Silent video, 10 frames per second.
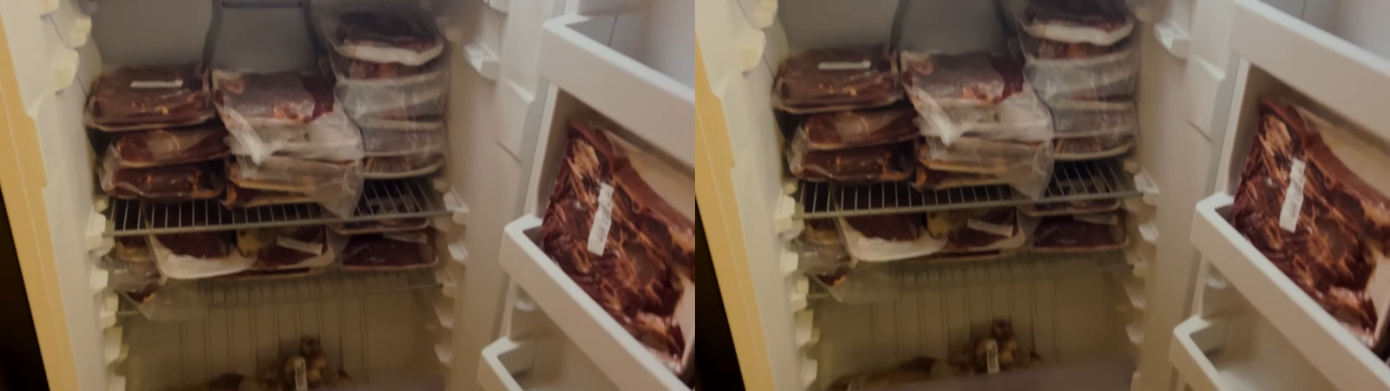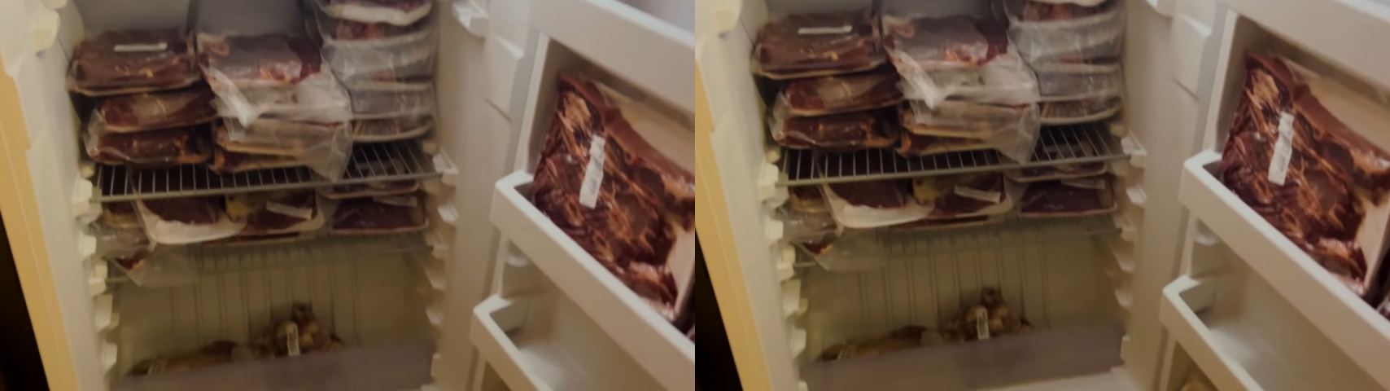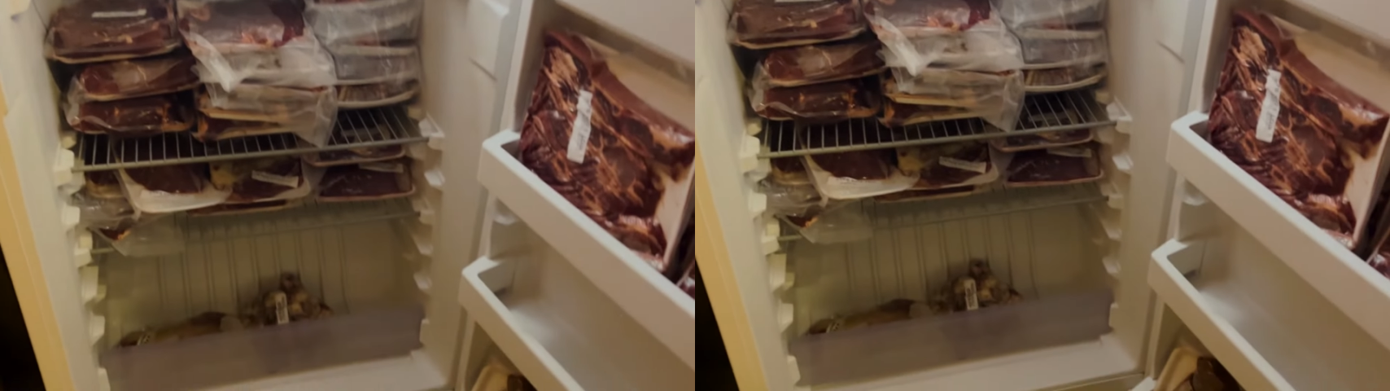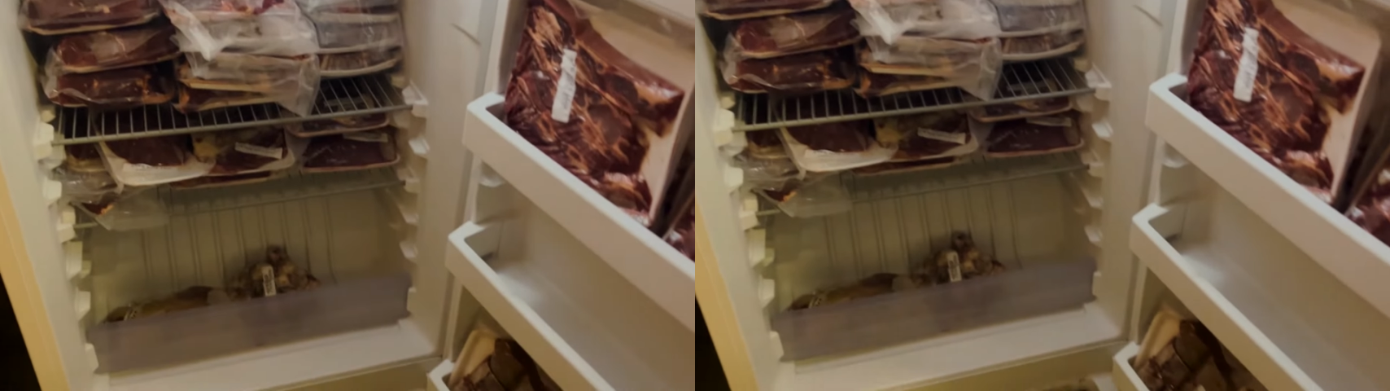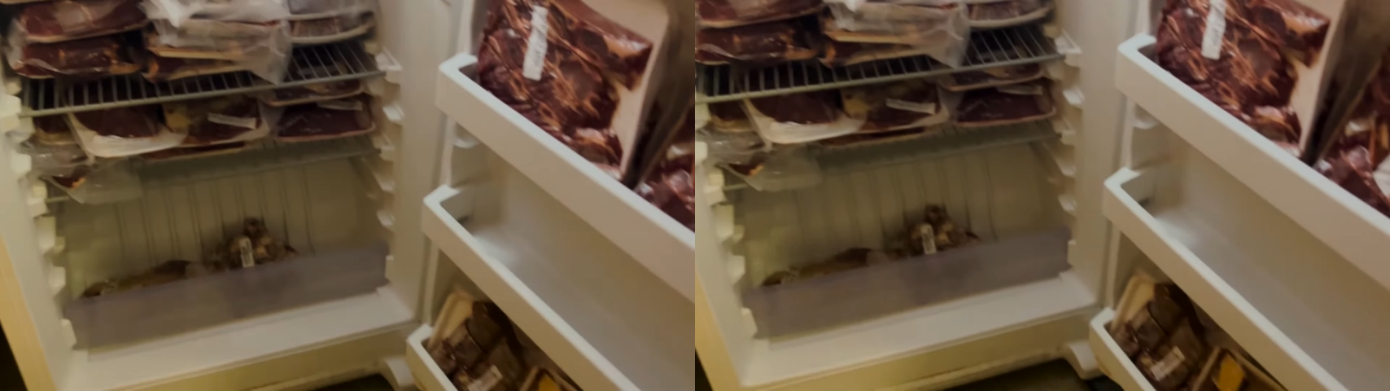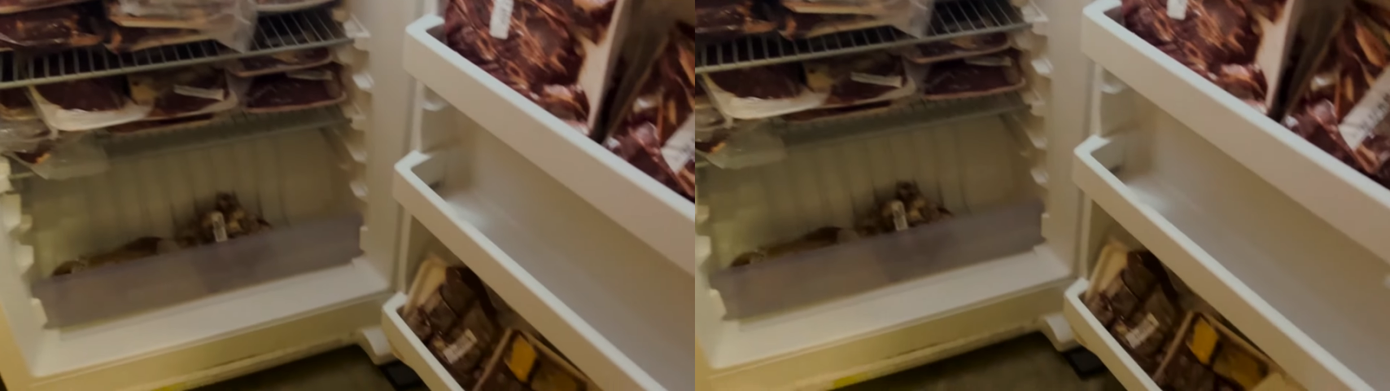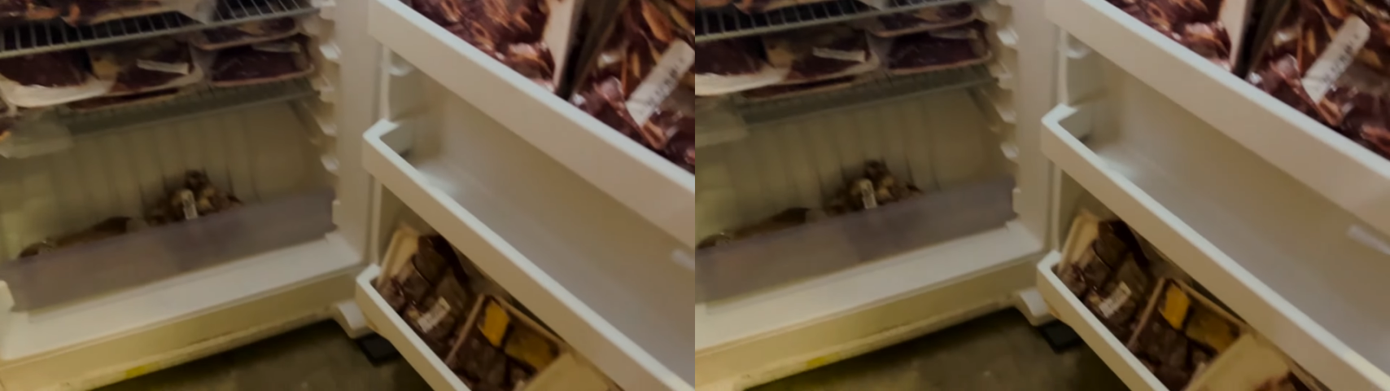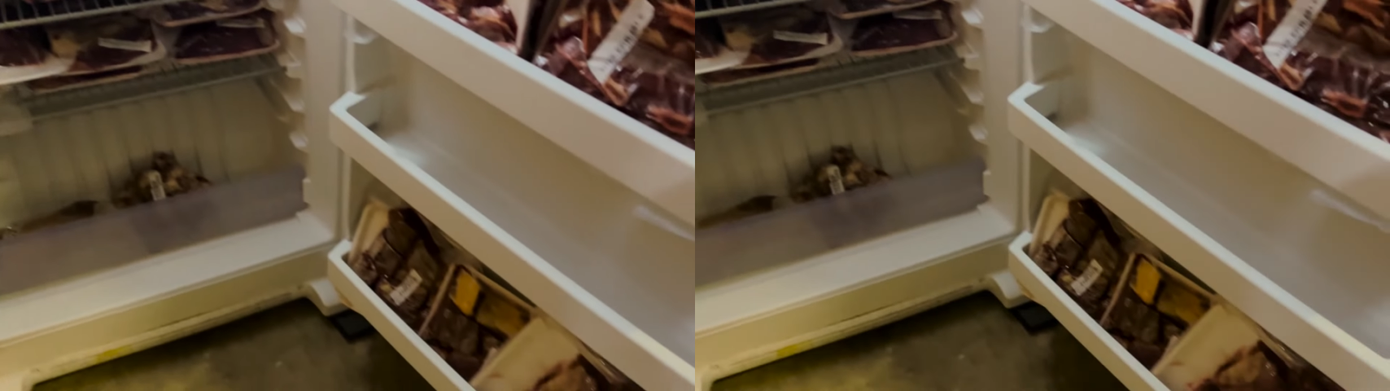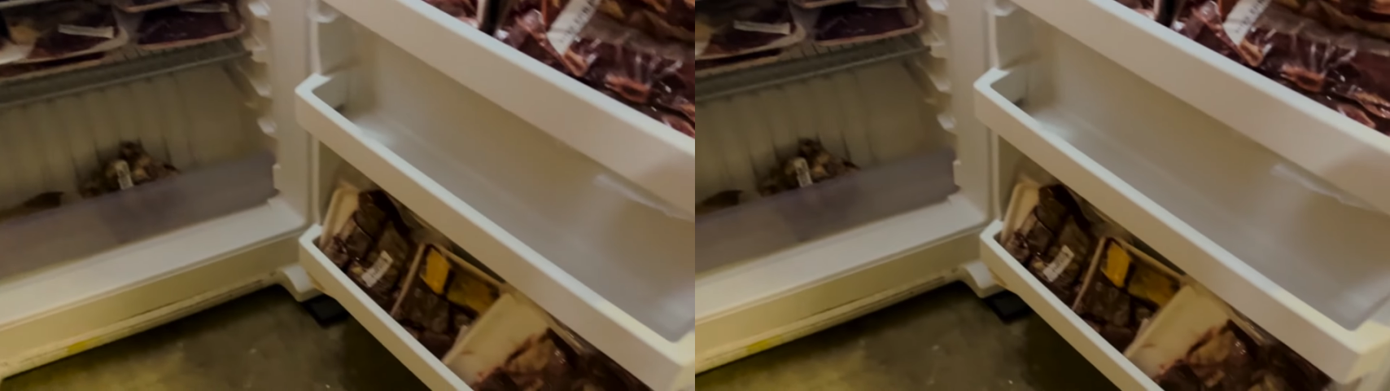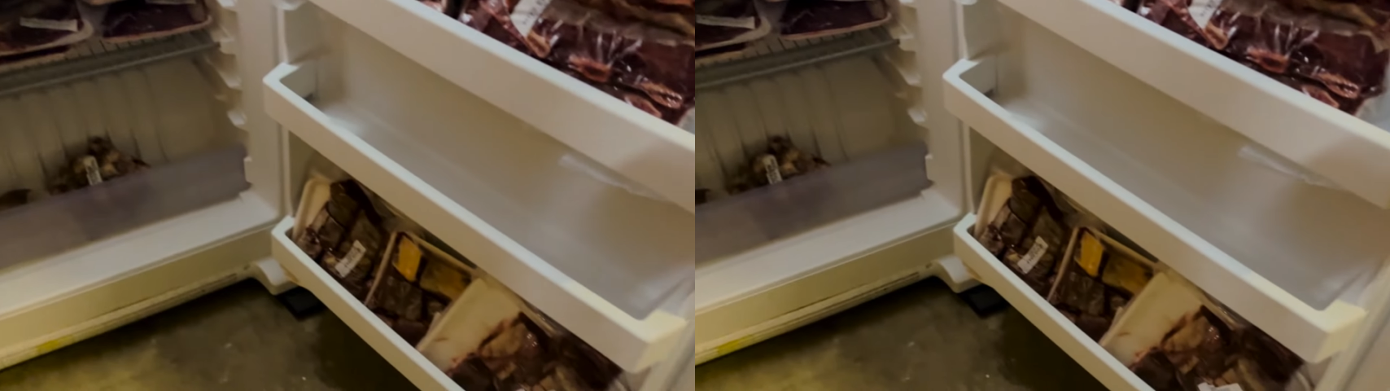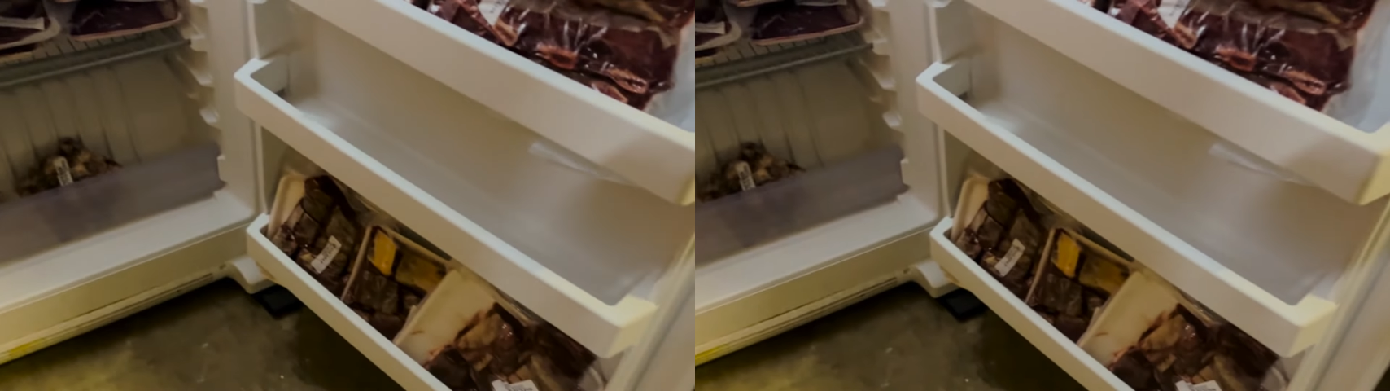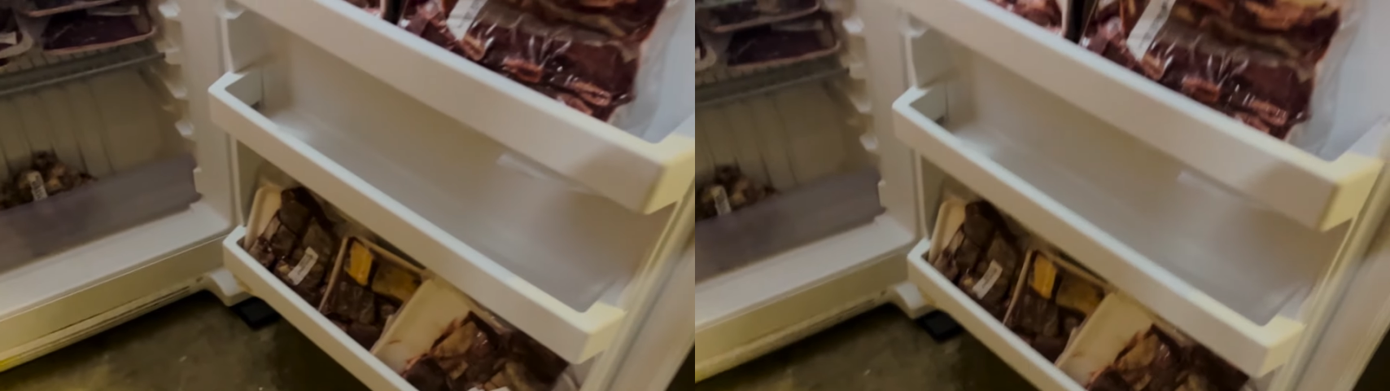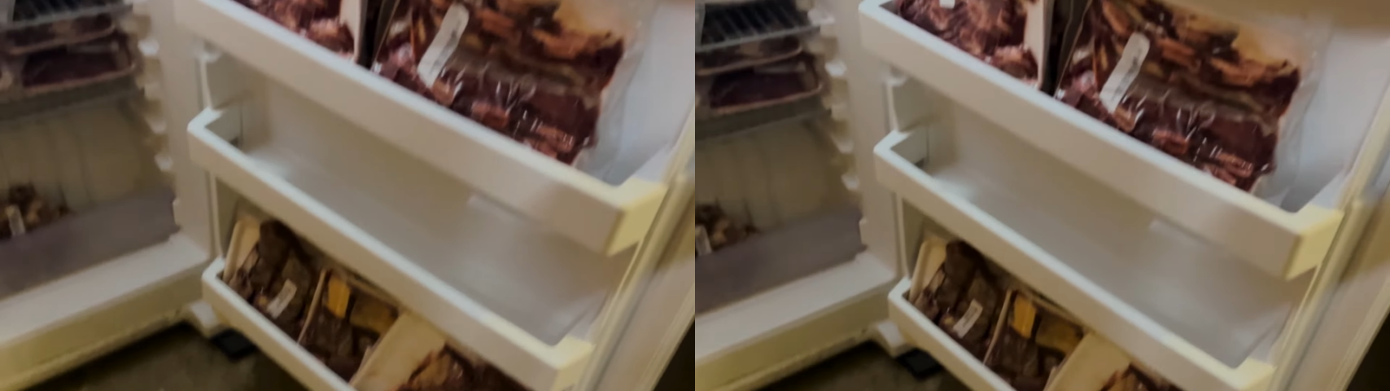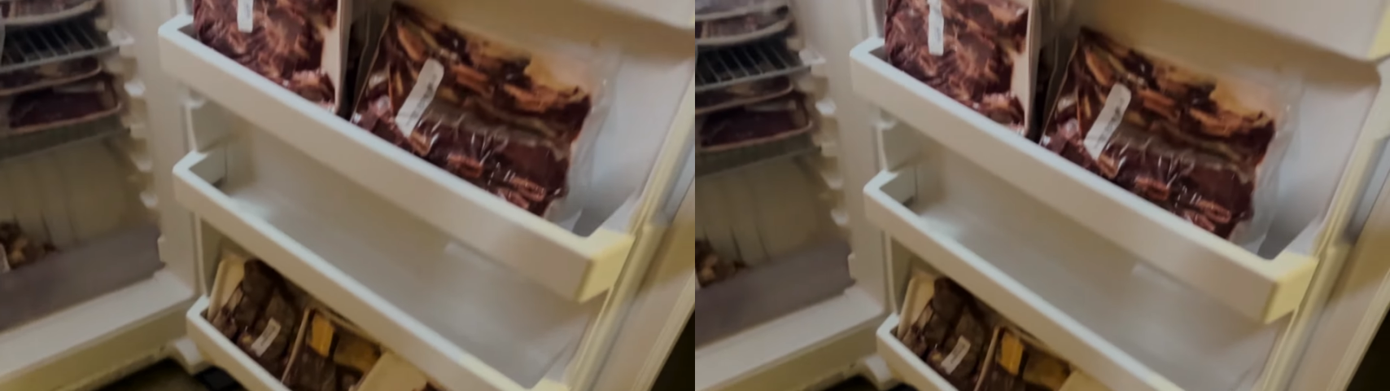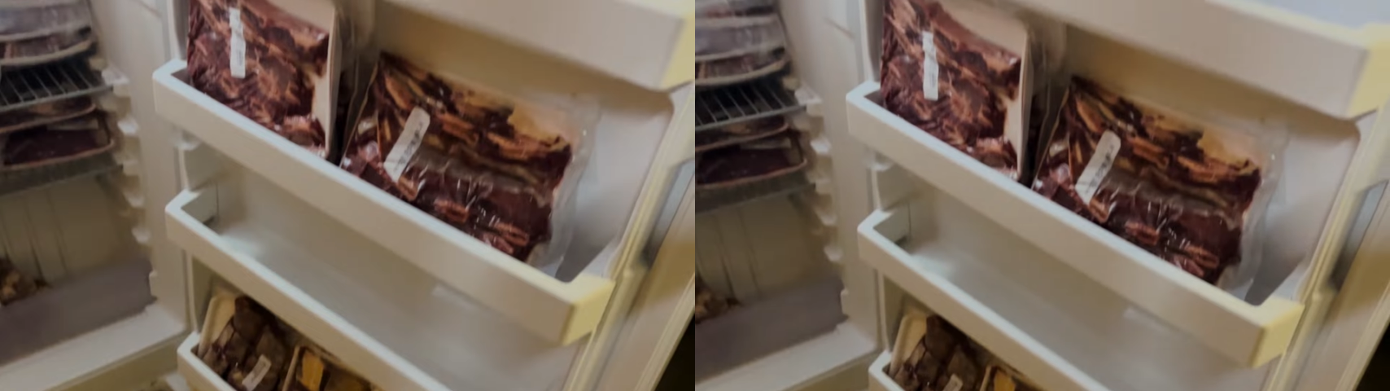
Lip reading: Nobody's mouth can be seen.